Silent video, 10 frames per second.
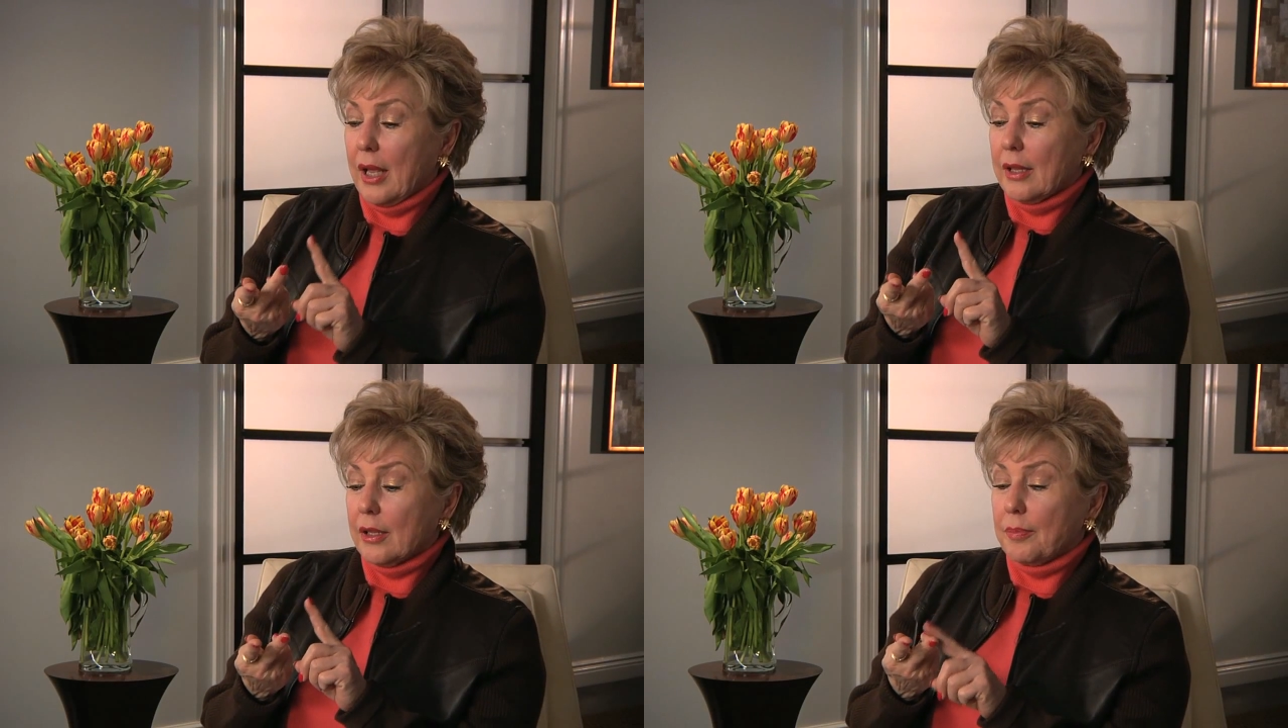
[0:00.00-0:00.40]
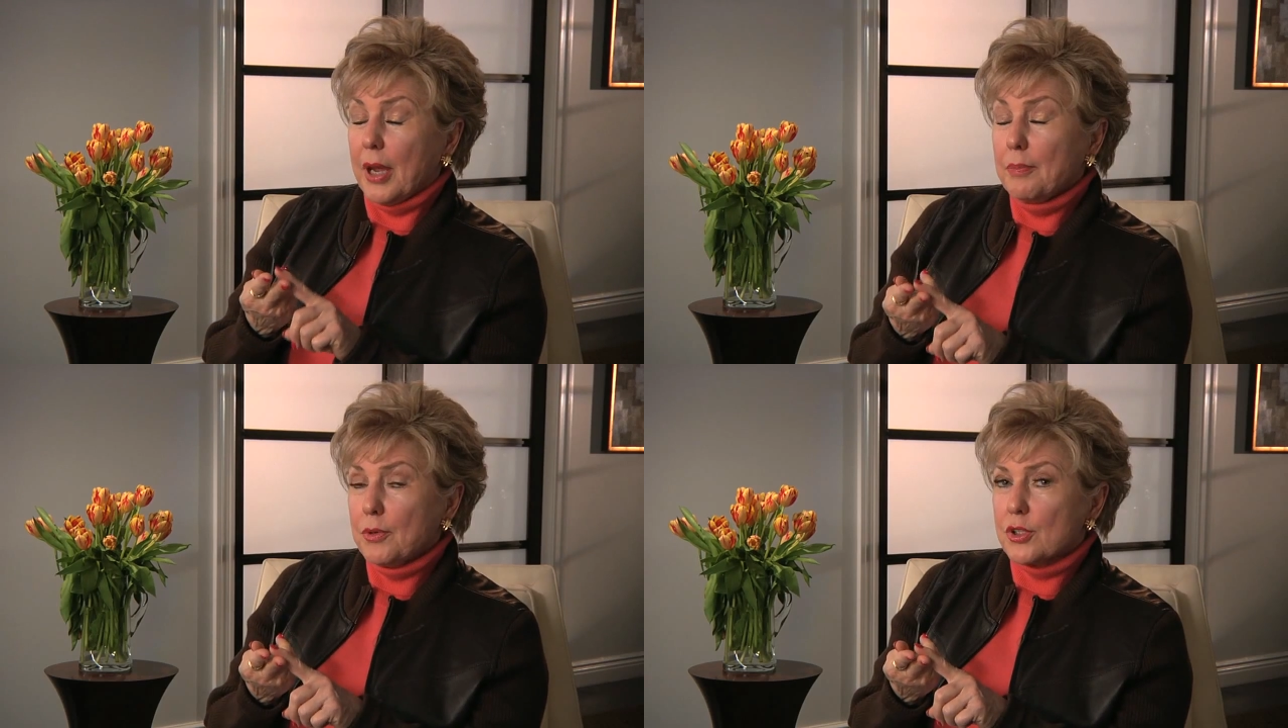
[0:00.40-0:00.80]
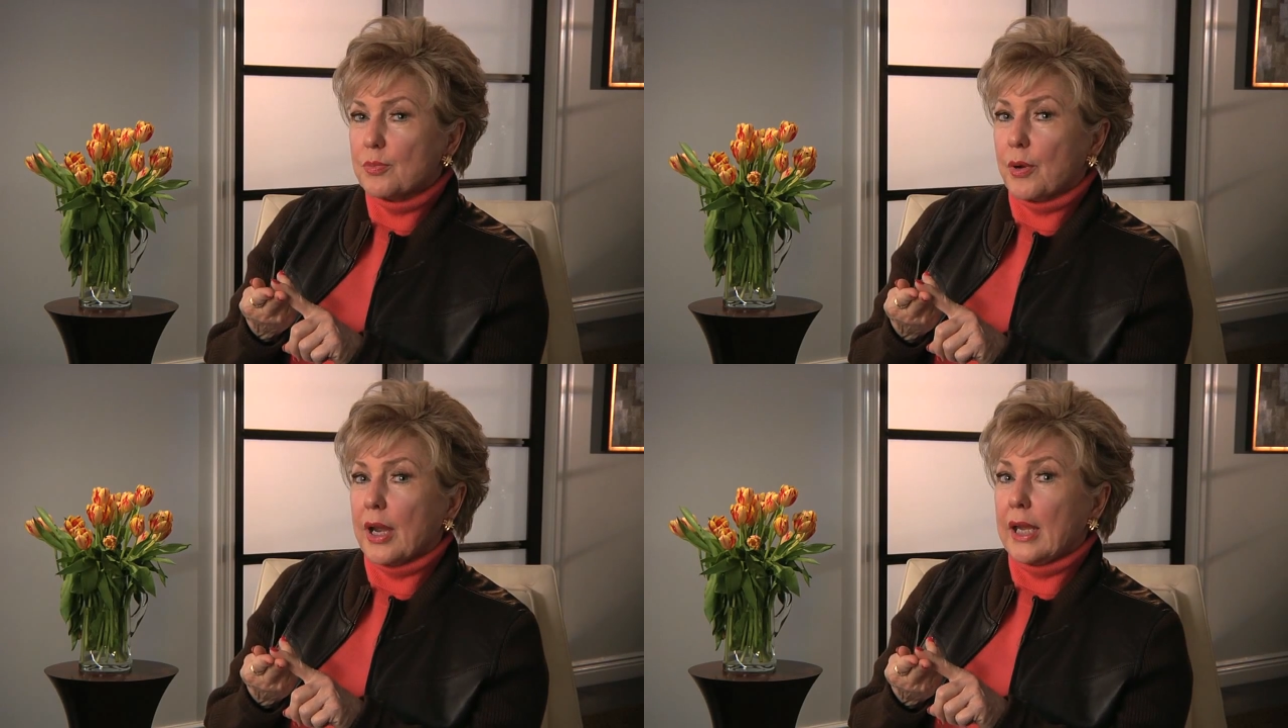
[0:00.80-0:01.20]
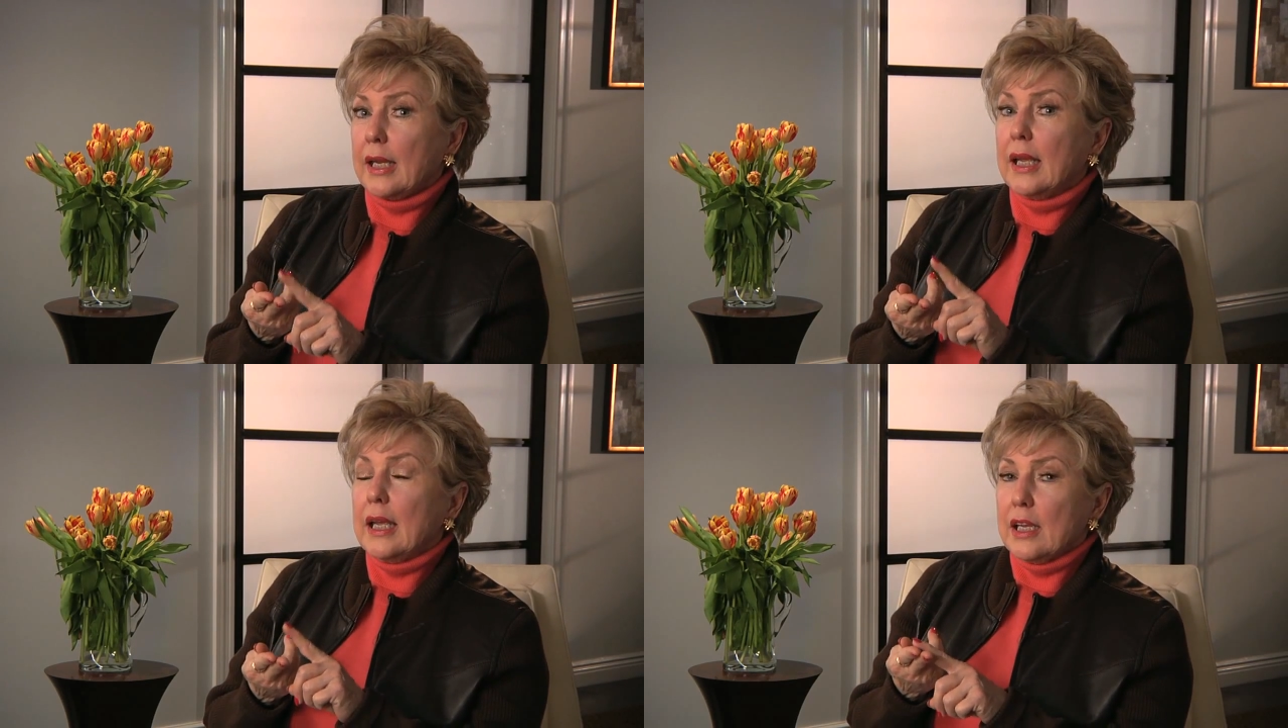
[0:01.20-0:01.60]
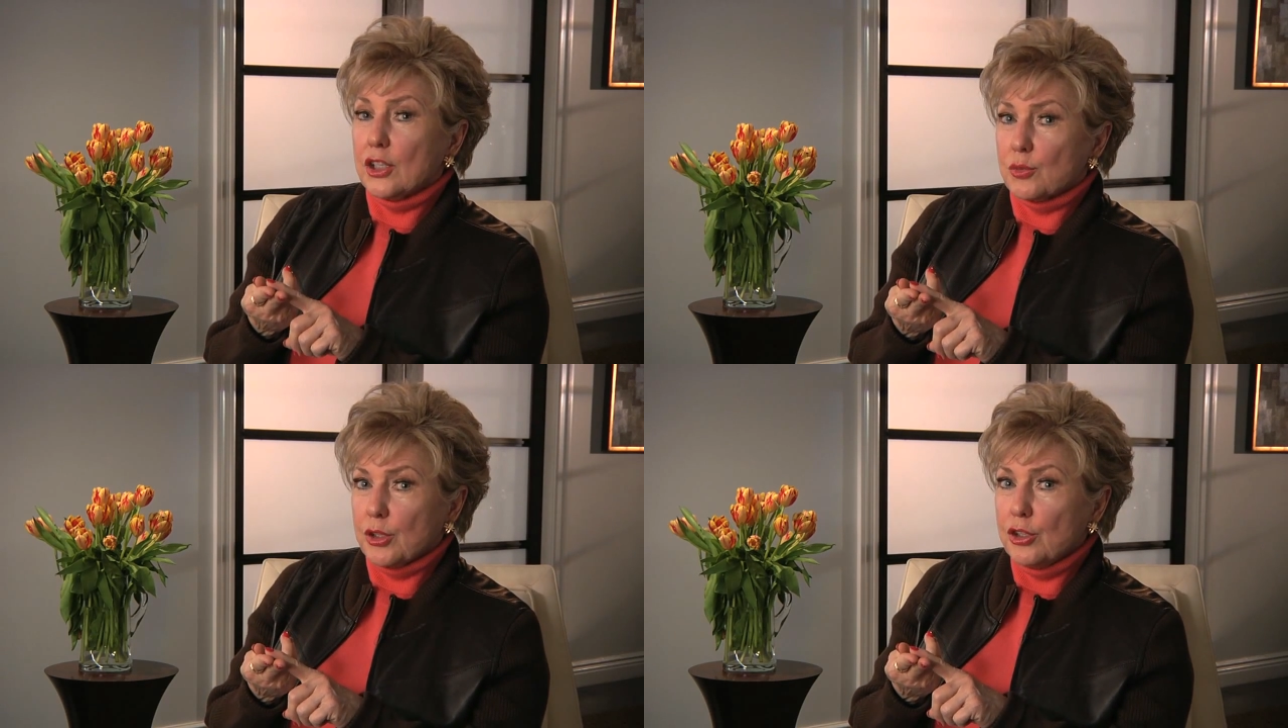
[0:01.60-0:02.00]
The pepper spray
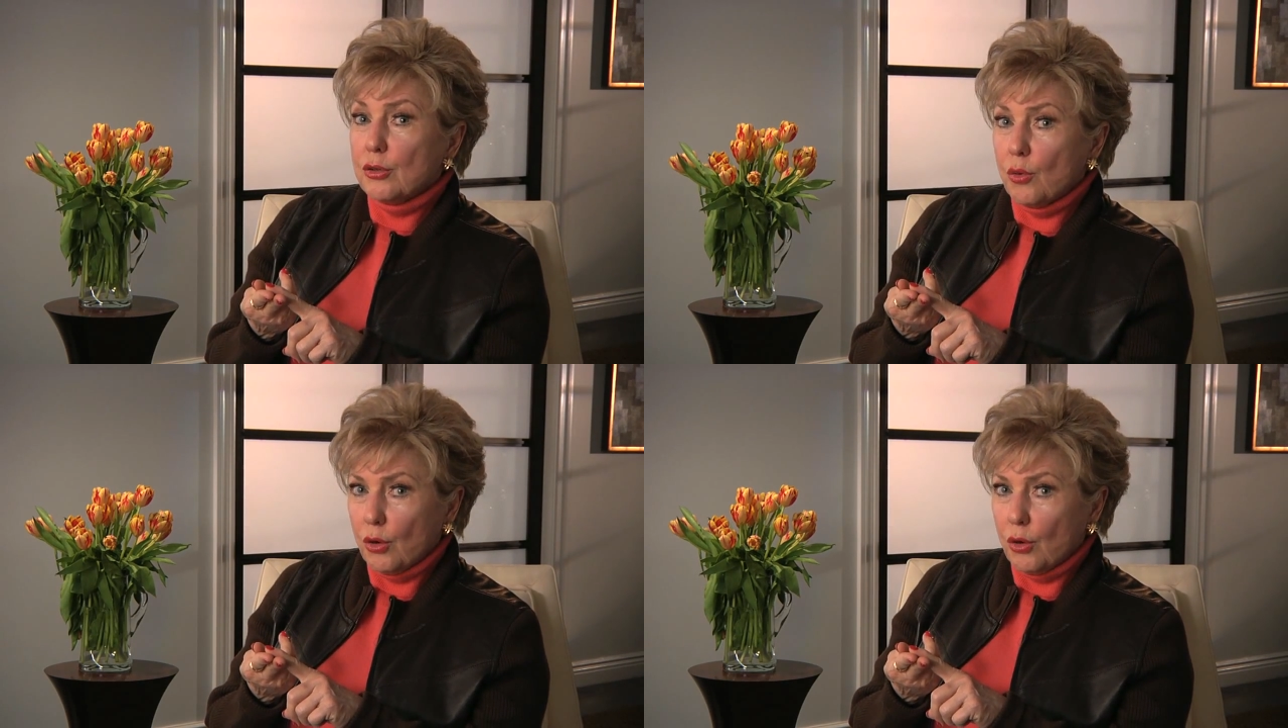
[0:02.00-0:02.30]
is when you go